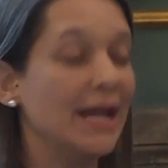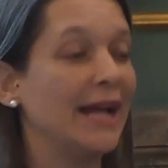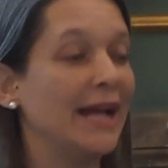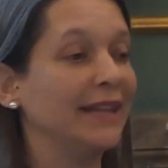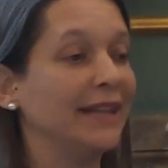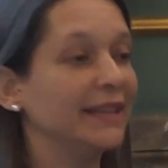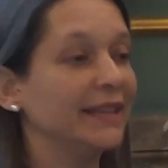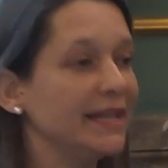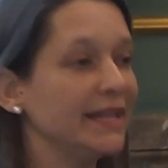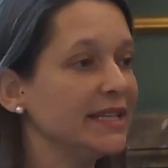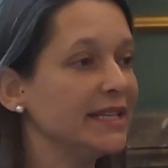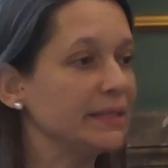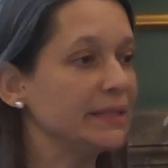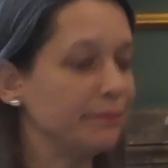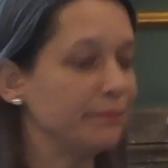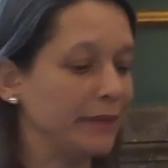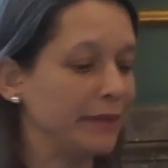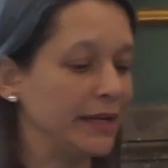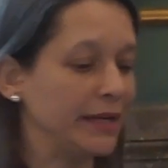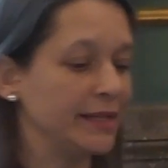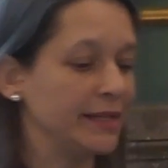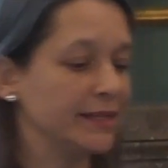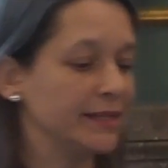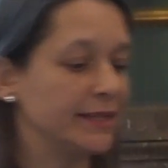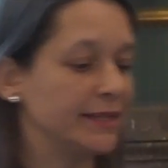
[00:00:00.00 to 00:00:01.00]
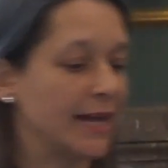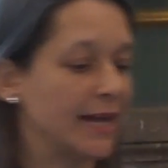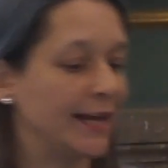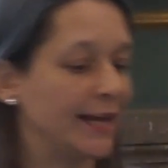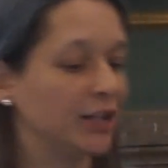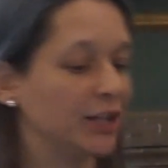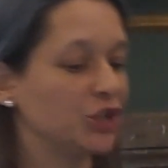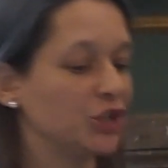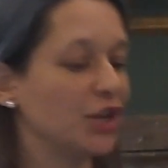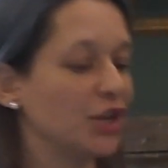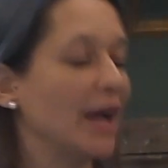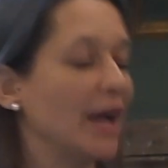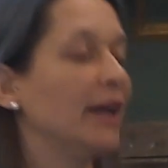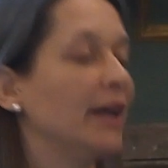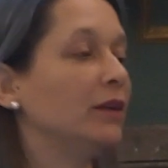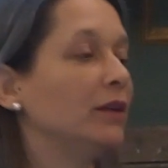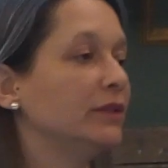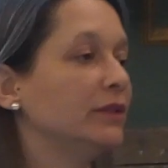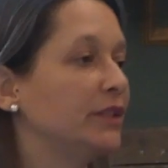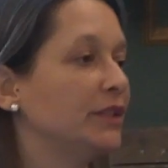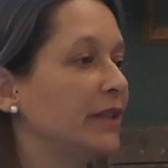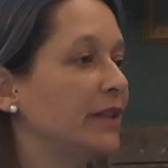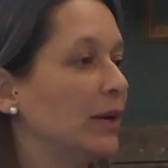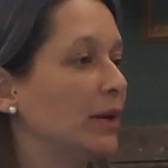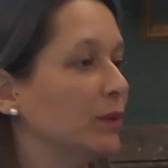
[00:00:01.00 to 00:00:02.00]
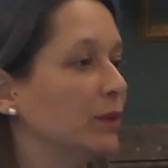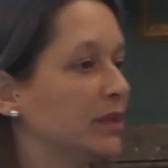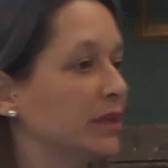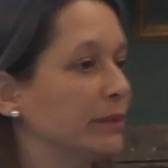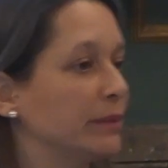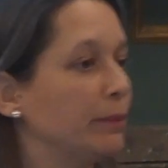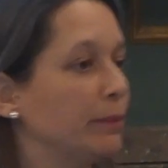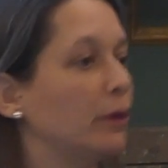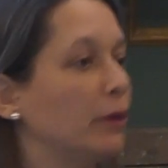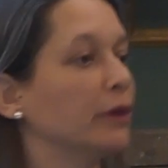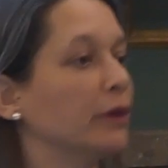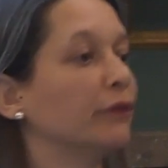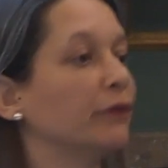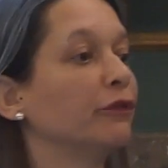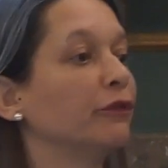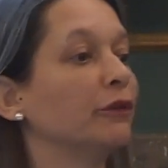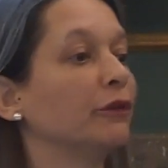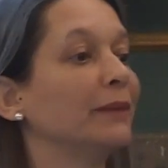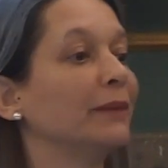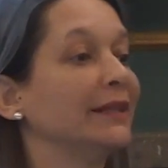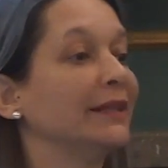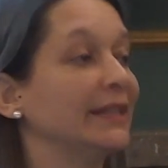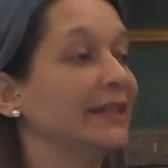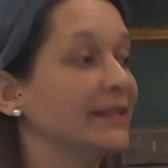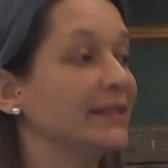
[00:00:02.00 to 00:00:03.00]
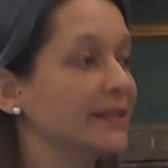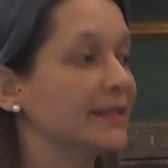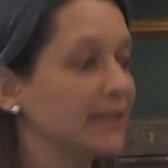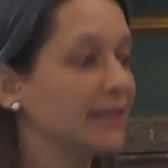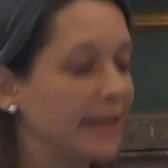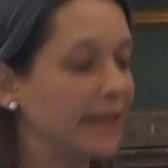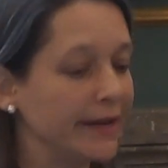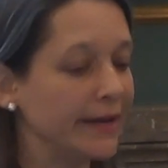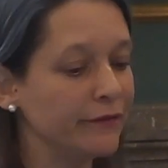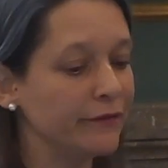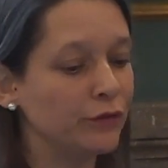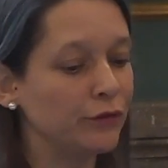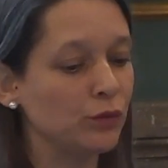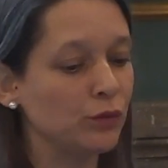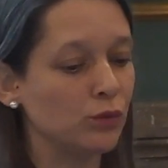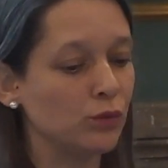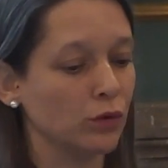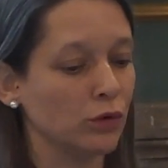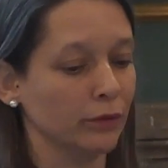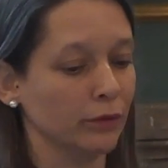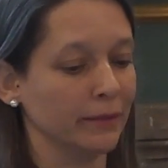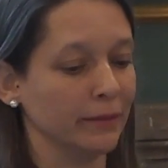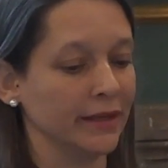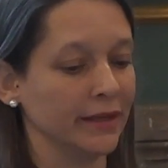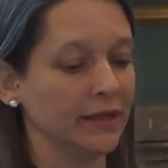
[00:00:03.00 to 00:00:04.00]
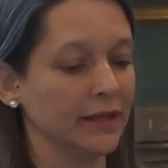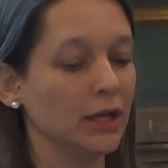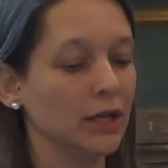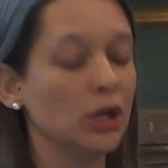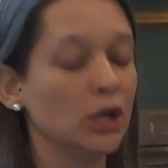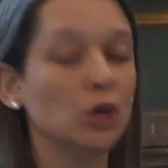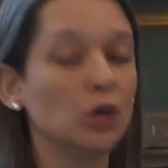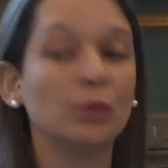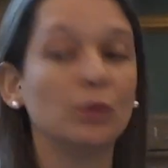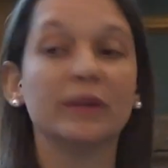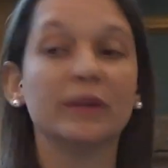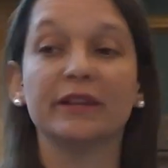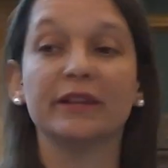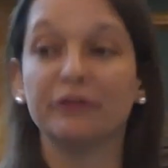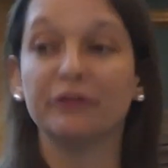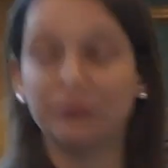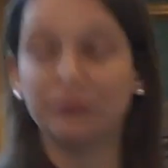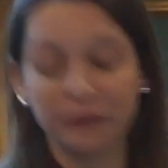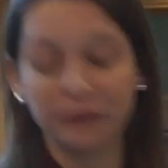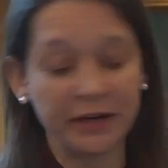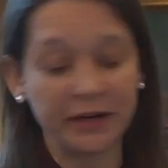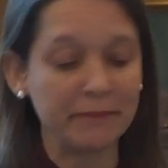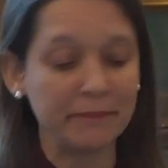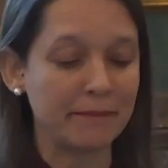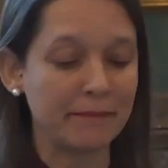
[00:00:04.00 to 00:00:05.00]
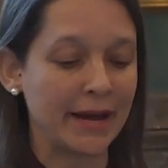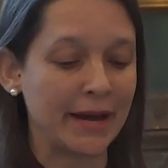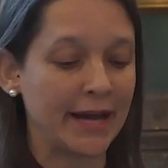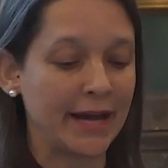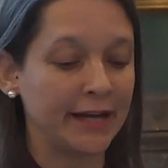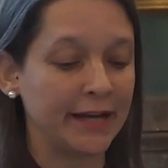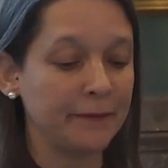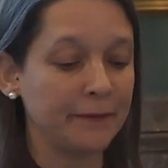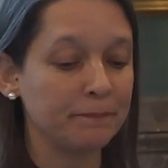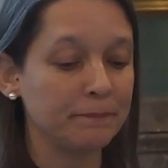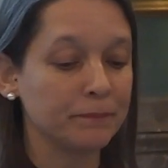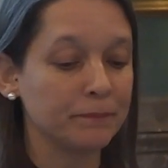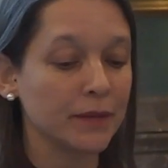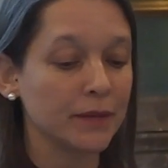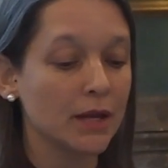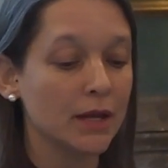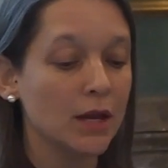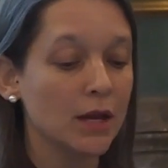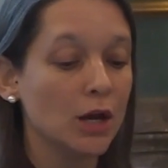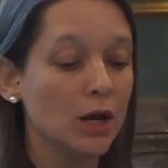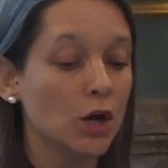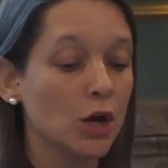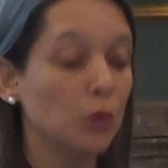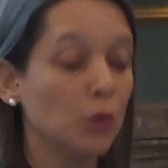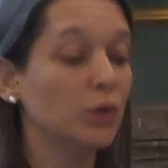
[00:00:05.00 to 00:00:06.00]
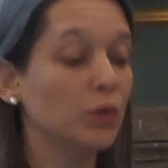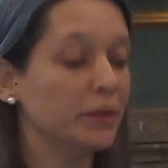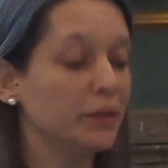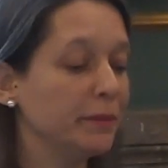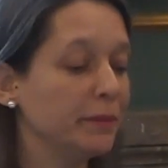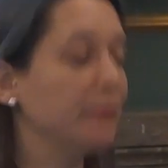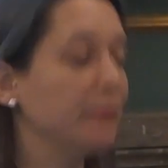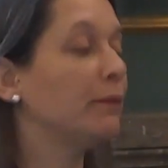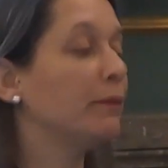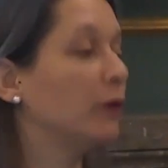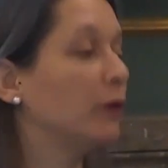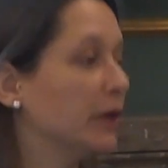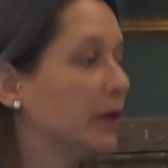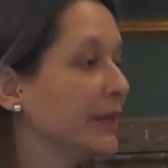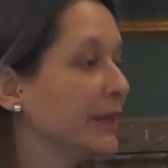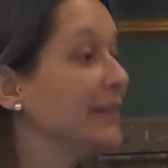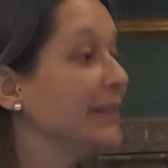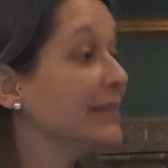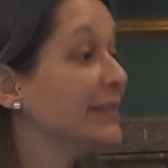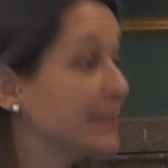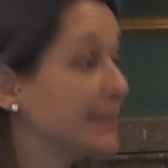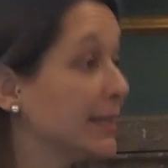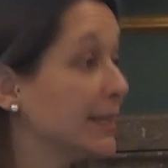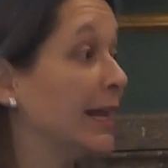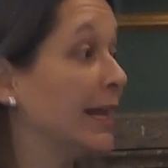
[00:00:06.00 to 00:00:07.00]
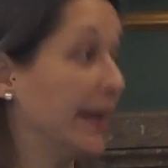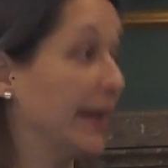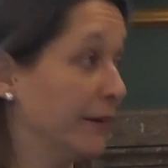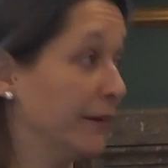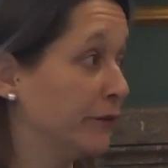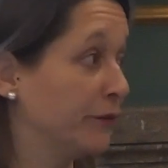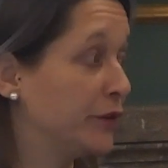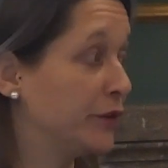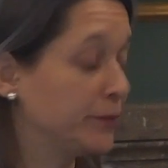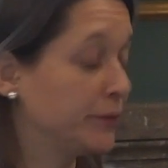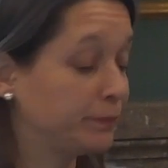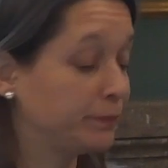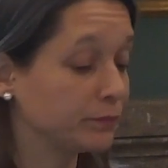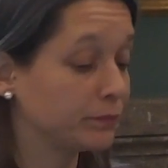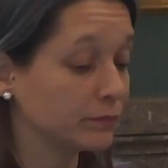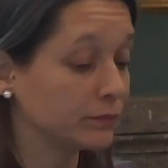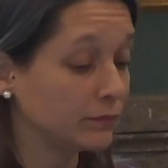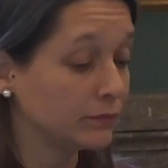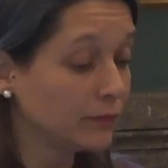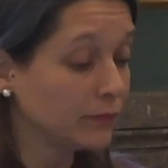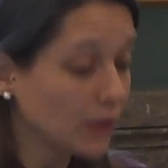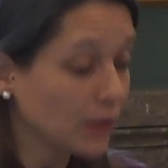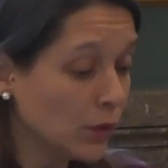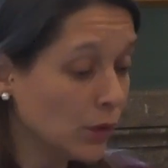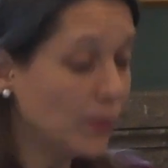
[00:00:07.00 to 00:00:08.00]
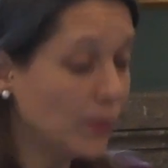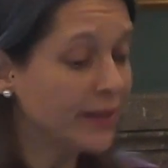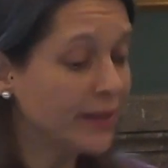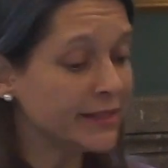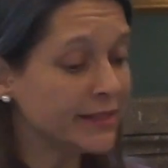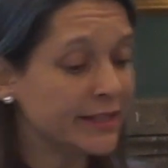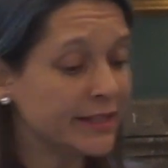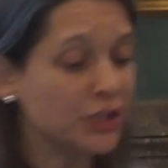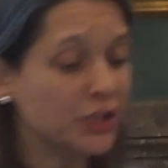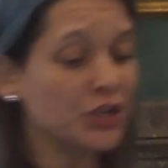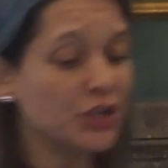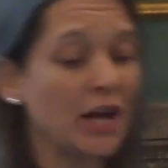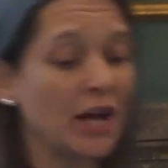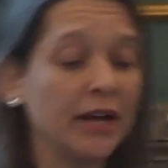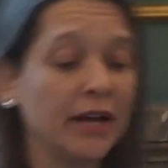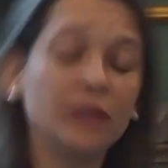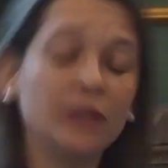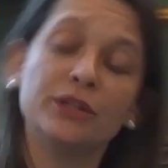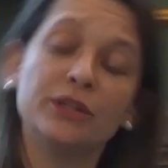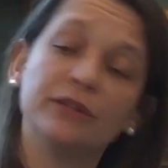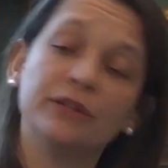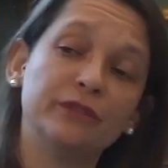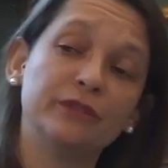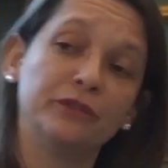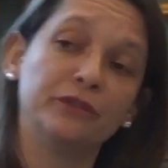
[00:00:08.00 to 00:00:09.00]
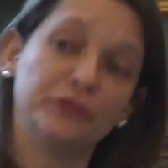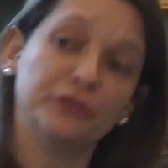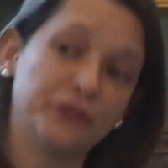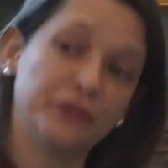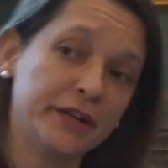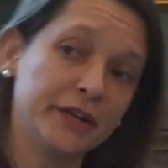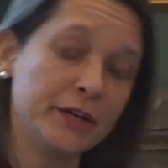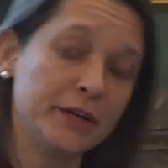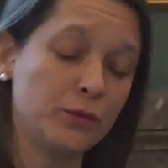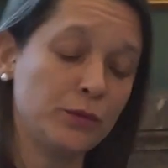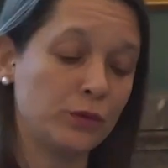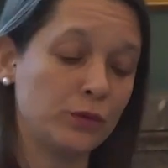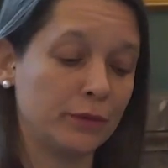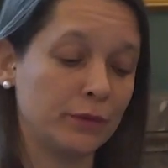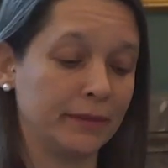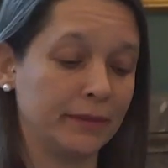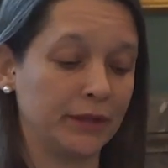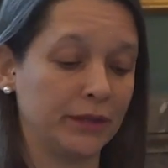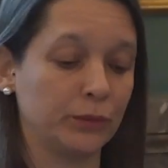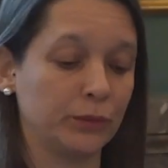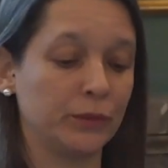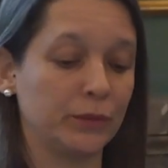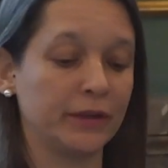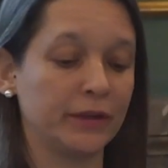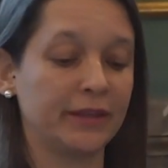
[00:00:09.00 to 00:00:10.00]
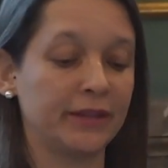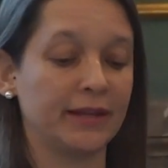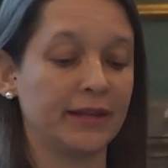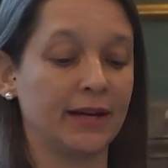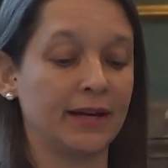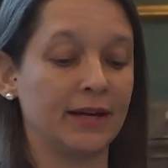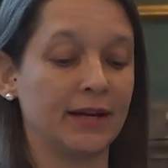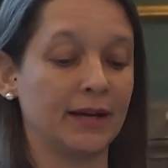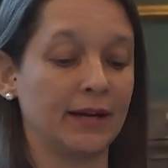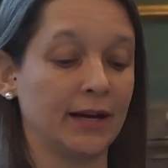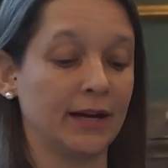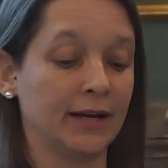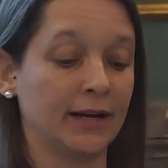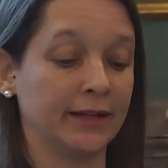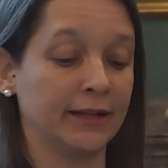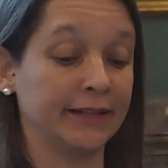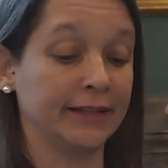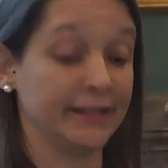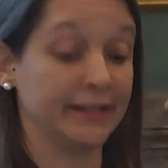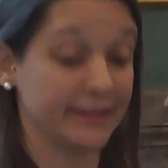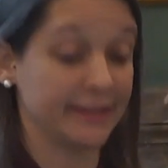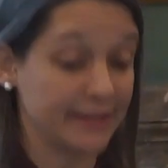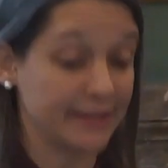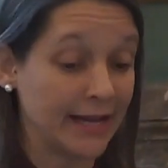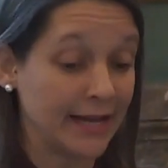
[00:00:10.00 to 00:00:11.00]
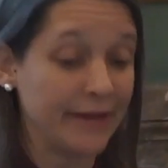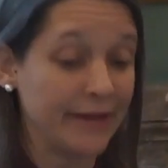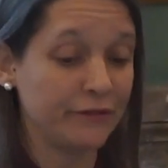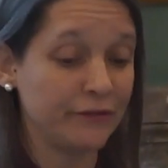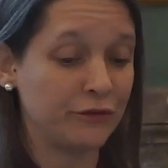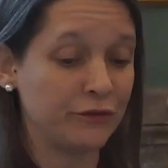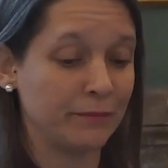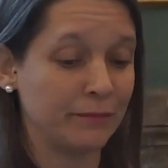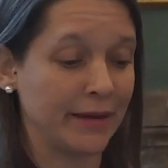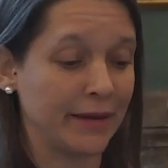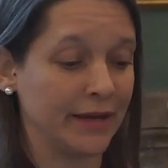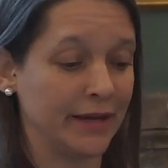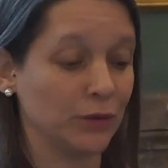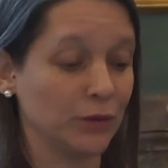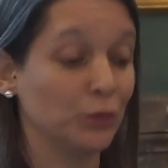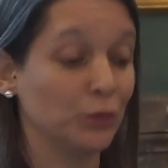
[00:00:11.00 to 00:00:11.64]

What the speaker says: And this means that a child that was born from an enslaved woman with a free man would be born enslaved, whereas the child of a free woman with an enslaved man